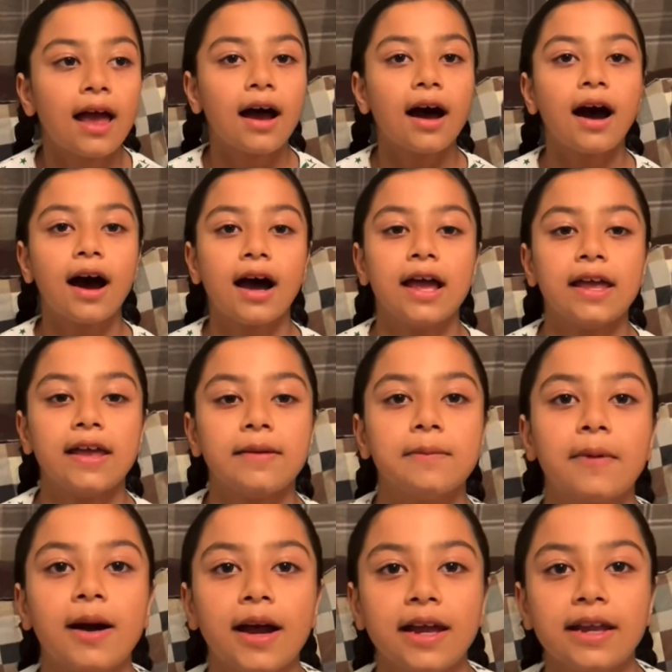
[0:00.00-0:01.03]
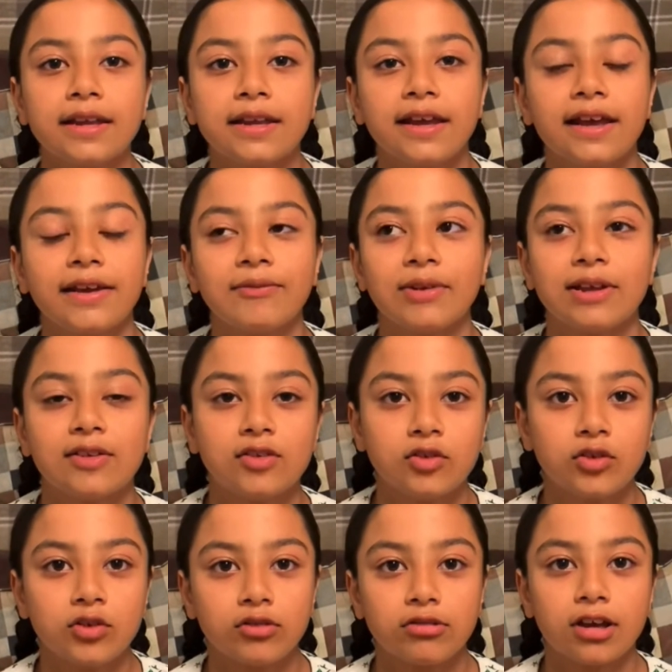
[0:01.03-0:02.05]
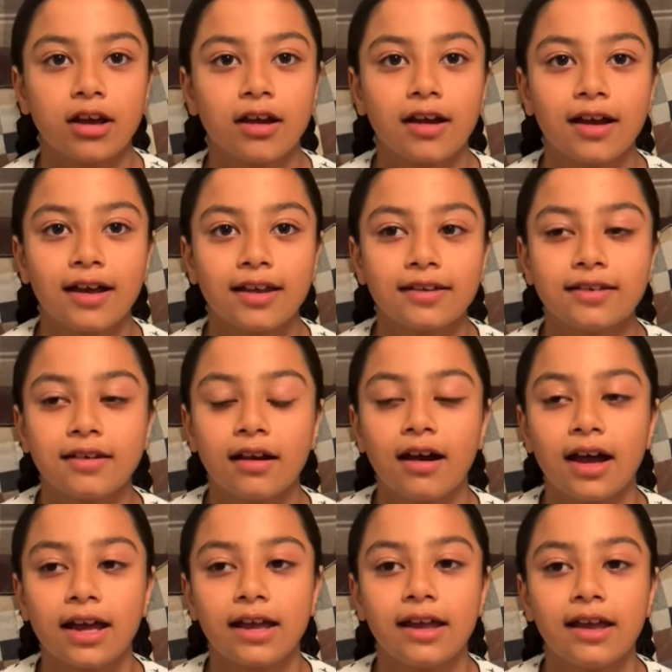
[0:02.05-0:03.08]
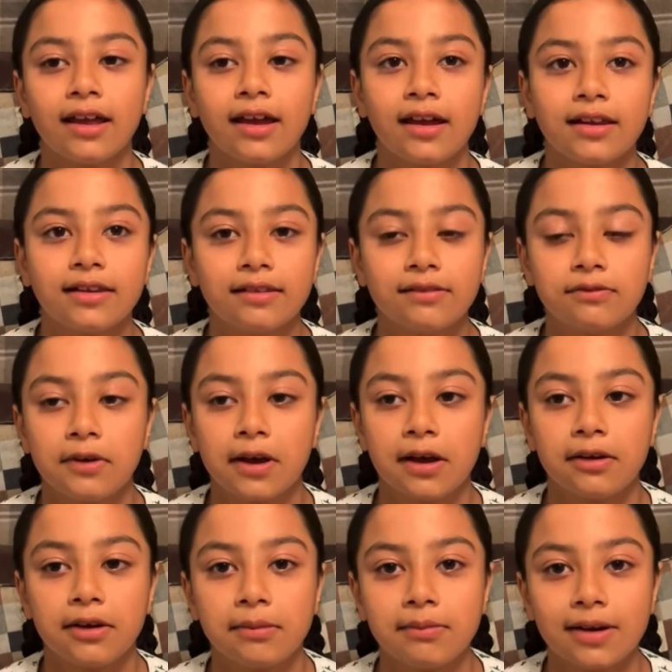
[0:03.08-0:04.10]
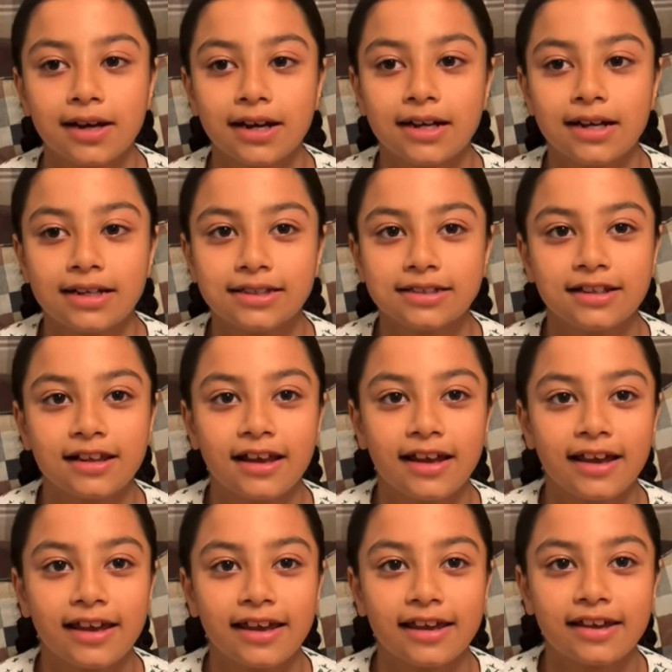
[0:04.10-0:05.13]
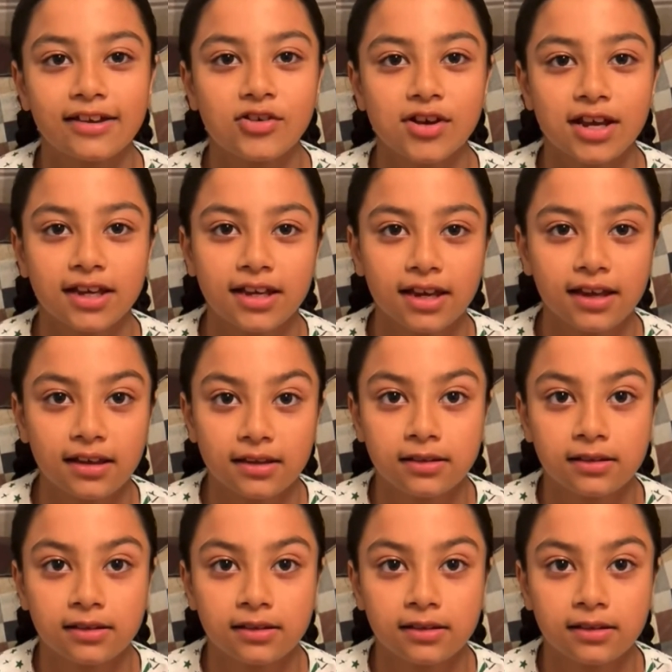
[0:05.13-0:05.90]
Hi, my name is Nooria and I very much like cricket.